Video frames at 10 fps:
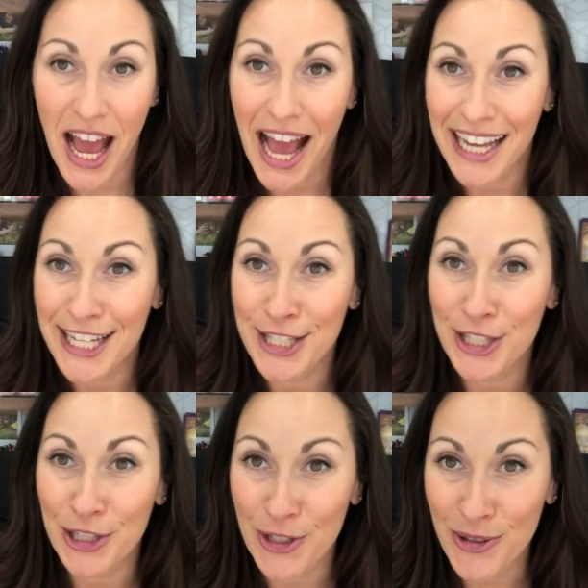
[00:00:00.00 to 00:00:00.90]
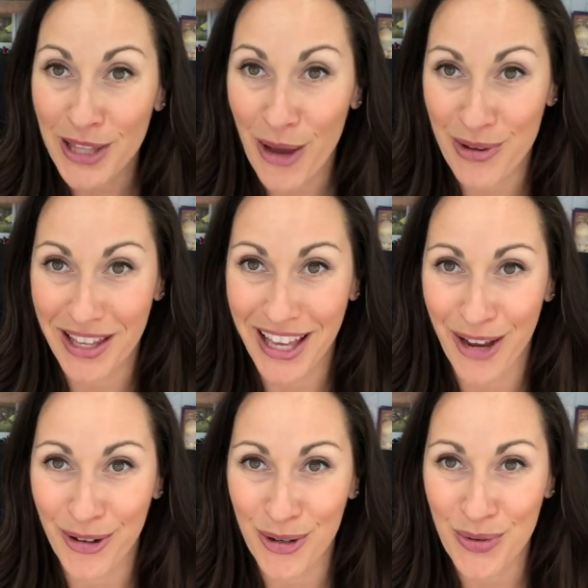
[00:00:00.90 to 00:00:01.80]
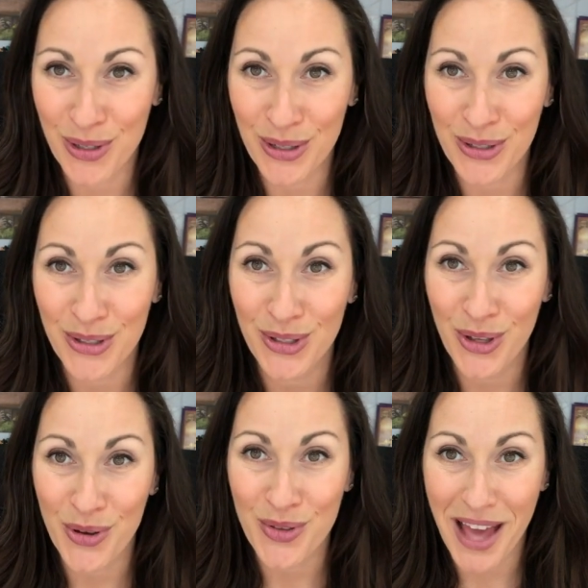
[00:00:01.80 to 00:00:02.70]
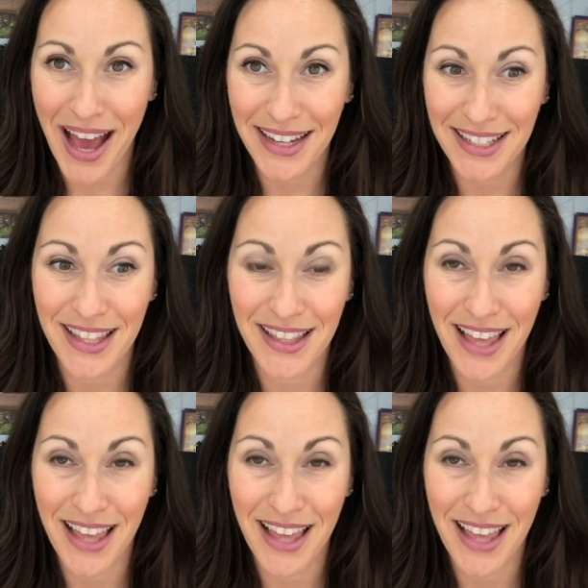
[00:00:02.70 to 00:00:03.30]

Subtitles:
I can dilute that with a carrier oil so that